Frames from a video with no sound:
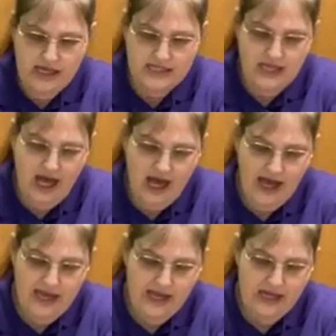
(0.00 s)
and
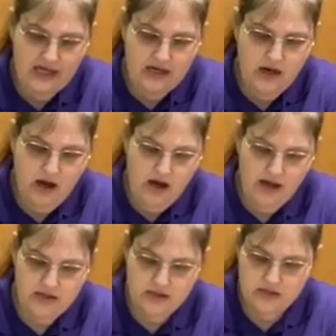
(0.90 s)
tie it in a
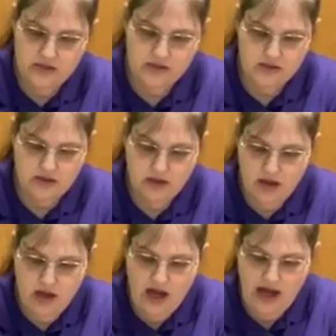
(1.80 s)
knot.
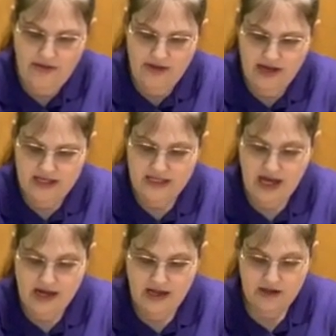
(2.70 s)
I think I
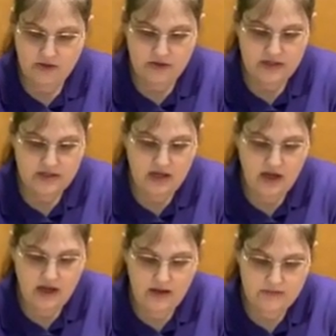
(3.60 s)
tied it like 3
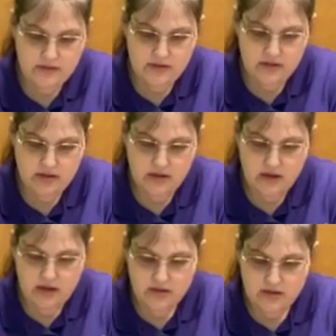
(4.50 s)
times
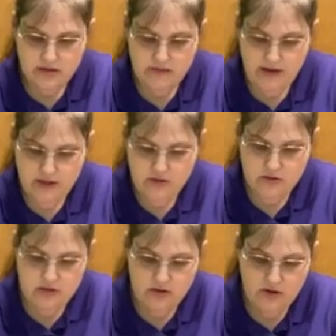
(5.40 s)
just to make
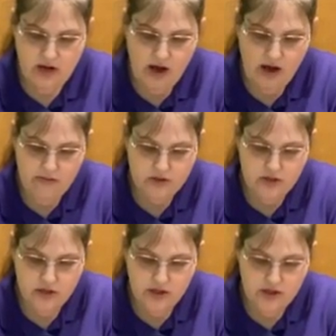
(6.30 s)
sure that the knot was
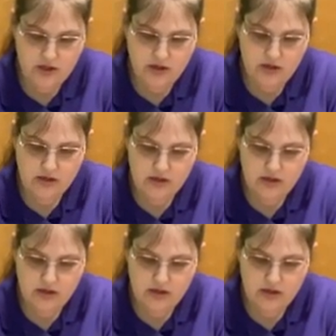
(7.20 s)
secure.